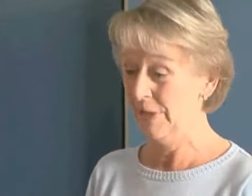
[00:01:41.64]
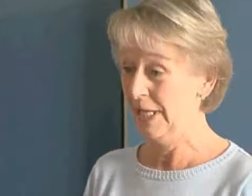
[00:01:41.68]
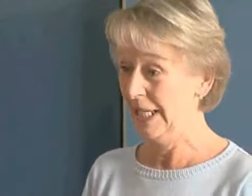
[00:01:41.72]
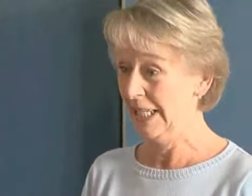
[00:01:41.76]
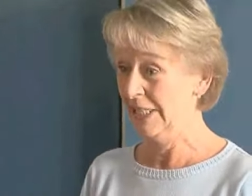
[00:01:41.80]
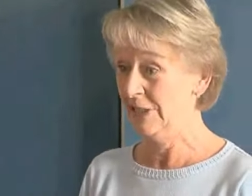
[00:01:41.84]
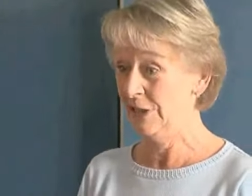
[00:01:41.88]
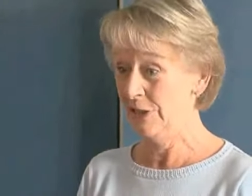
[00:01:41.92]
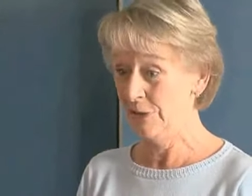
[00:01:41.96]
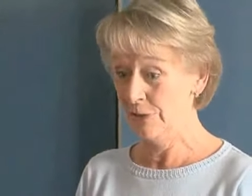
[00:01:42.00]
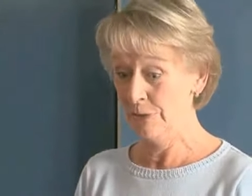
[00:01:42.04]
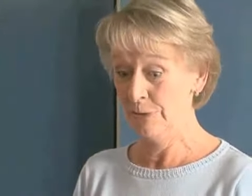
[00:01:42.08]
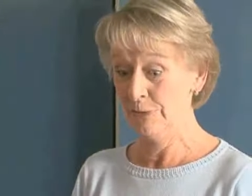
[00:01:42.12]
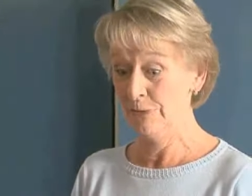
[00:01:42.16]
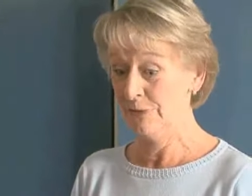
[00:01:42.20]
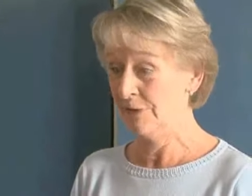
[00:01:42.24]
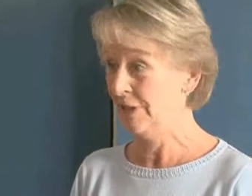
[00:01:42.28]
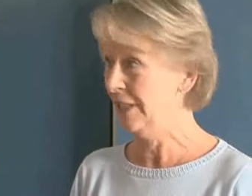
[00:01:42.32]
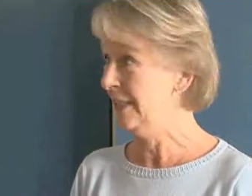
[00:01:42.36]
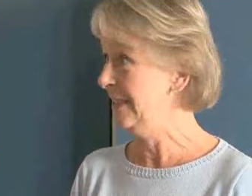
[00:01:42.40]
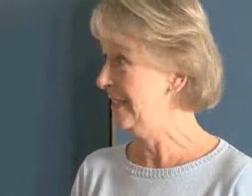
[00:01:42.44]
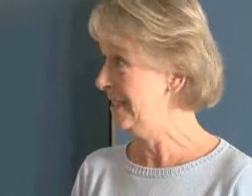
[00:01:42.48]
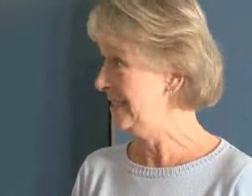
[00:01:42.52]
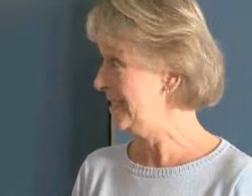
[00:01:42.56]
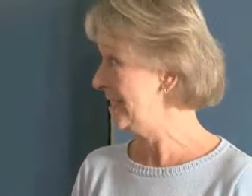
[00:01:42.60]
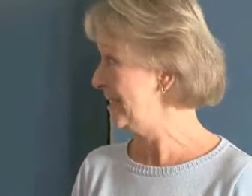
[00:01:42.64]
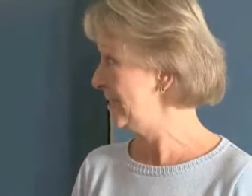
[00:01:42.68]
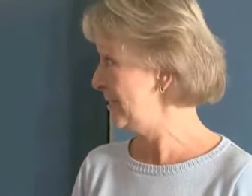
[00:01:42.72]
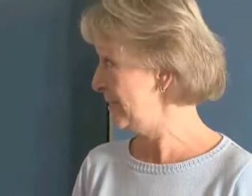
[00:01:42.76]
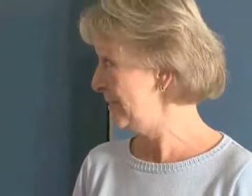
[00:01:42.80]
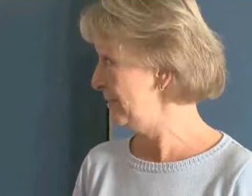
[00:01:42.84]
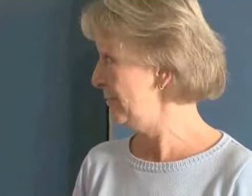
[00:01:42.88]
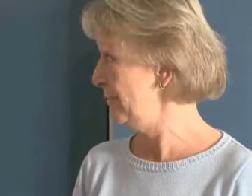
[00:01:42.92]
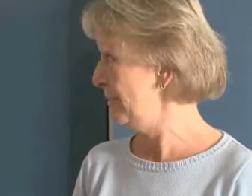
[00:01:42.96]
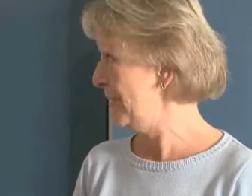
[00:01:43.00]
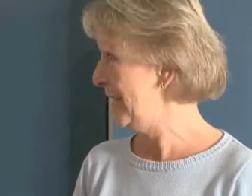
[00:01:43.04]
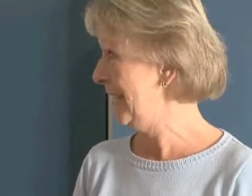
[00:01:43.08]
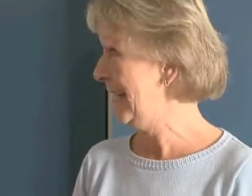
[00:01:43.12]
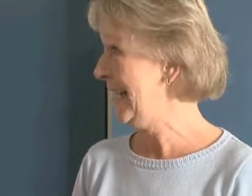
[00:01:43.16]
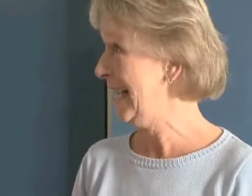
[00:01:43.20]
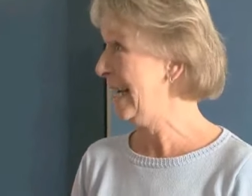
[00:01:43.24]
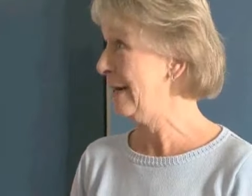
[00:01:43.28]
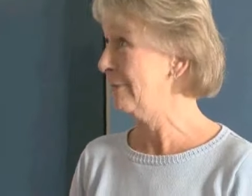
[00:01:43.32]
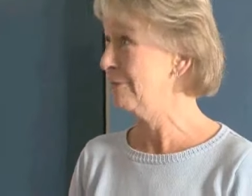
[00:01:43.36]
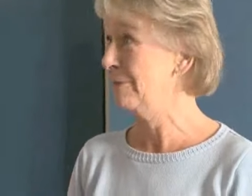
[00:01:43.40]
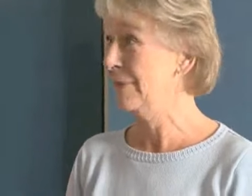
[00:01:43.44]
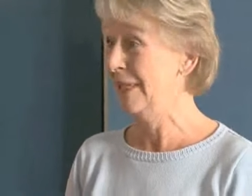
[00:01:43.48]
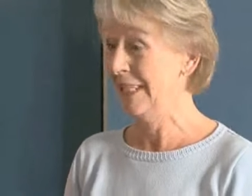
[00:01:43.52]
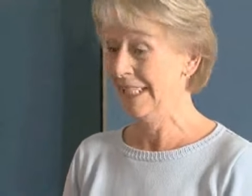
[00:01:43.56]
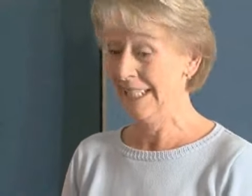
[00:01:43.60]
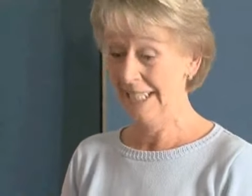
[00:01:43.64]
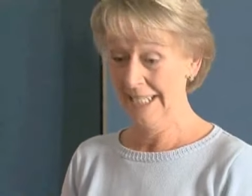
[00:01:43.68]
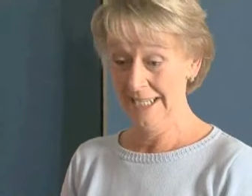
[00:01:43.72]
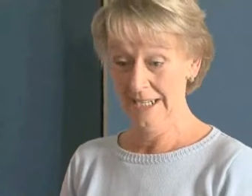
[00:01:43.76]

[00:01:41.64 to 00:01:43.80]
Well, I do feel this isn't really happening.